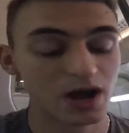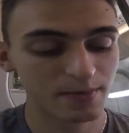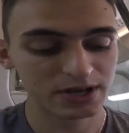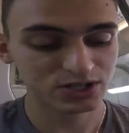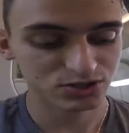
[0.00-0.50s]
I
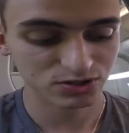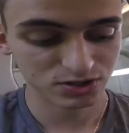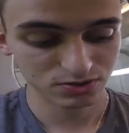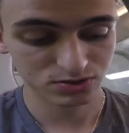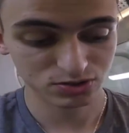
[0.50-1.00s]
managed to
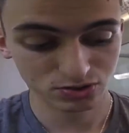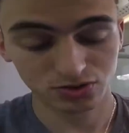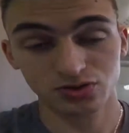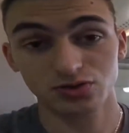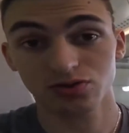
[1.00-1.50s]

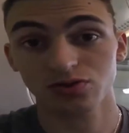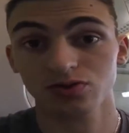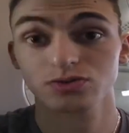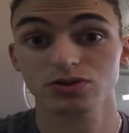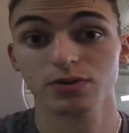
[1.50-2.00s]

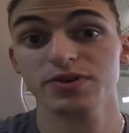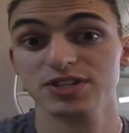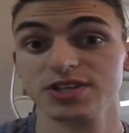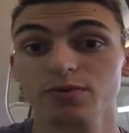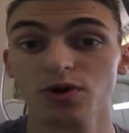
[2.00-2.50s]
complete
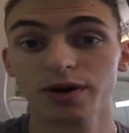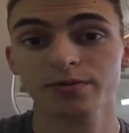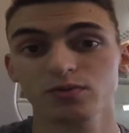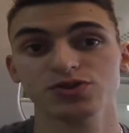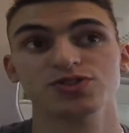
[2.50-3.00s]
step one,
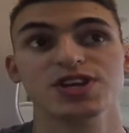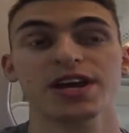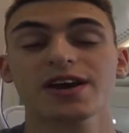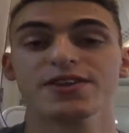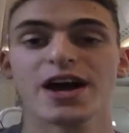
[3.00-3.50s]
which was
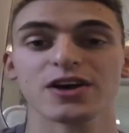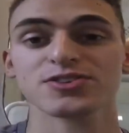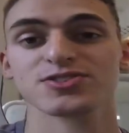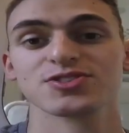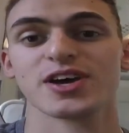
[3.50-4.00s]
getting out the
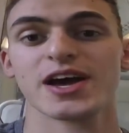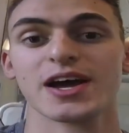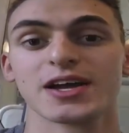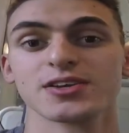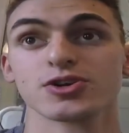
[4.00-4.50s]
house
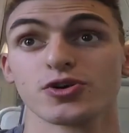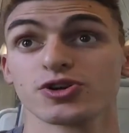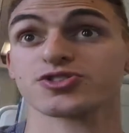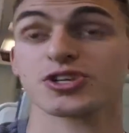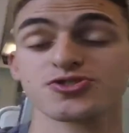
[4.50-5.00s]
and going
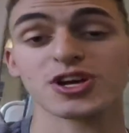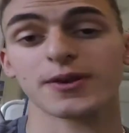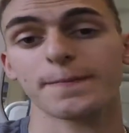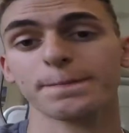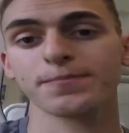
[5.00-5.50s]
onto the train.
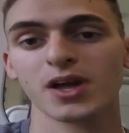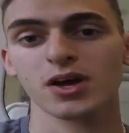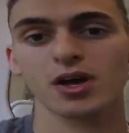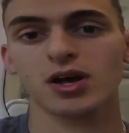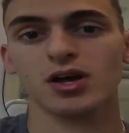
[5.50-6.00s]

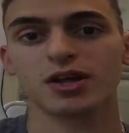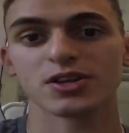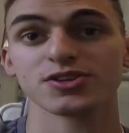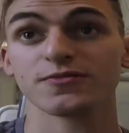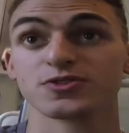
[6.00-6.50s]
And
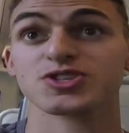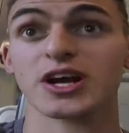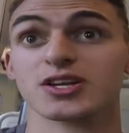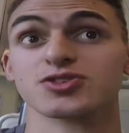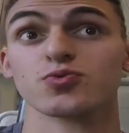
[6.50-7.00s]
the toughest
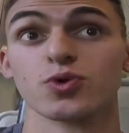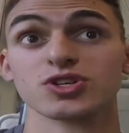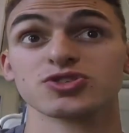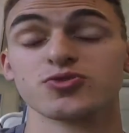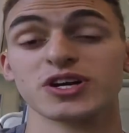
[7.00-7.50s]
challenge
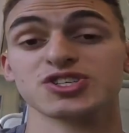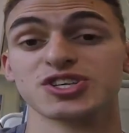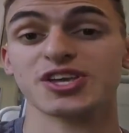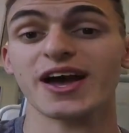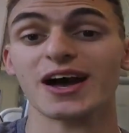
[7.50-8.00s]
was to
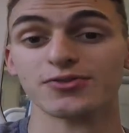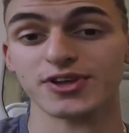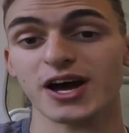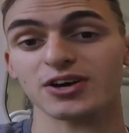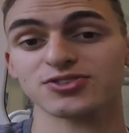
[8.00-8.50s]
actually get out
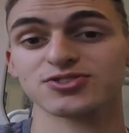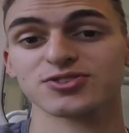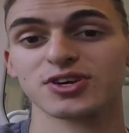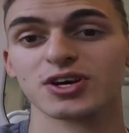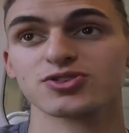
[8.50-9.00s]
the house.
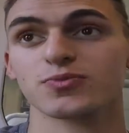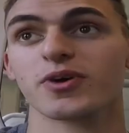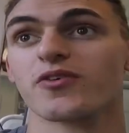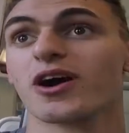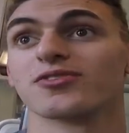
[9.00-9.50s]
It took me
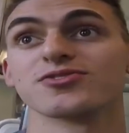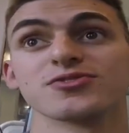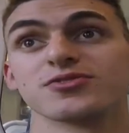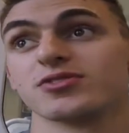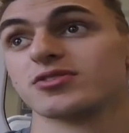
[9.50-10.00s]
around
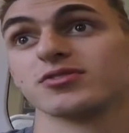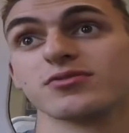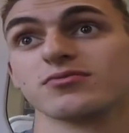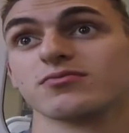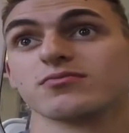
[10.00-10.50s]

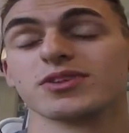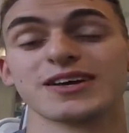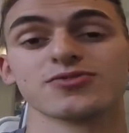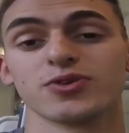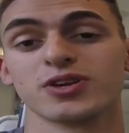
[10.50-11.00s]

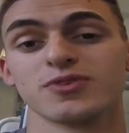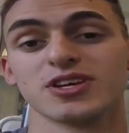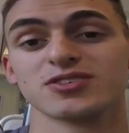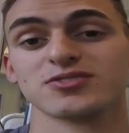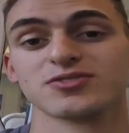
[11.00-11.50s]
like 20
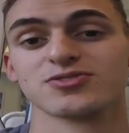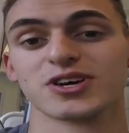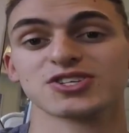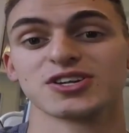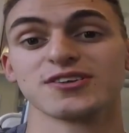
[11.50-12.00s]
minutes to
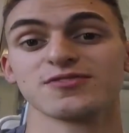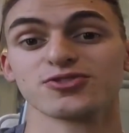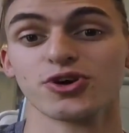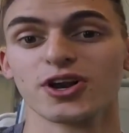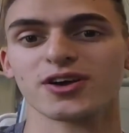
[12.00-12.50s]
actually leave the
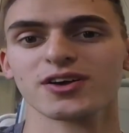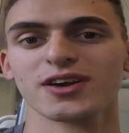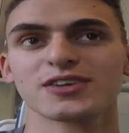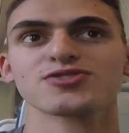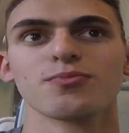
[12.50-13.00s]
toilet,
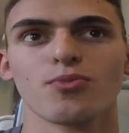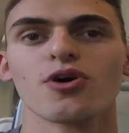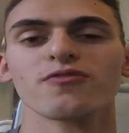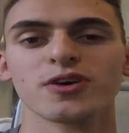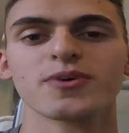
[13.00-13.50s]
like to
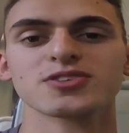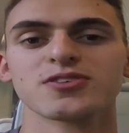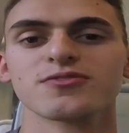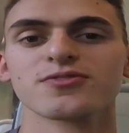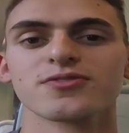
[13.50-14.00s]
motivate
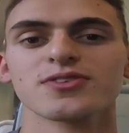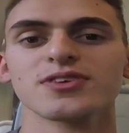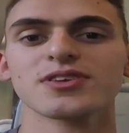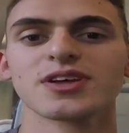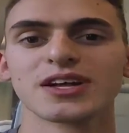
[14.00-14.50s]
myself
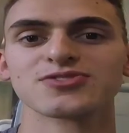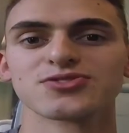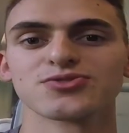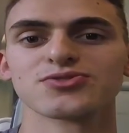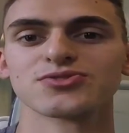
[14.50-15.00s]
and
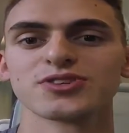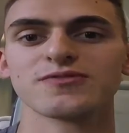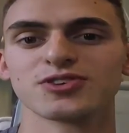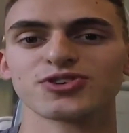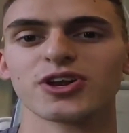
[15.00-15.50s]
to leave
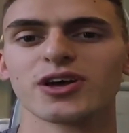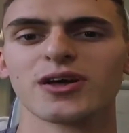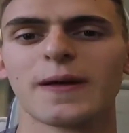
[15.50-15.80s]
the toilet.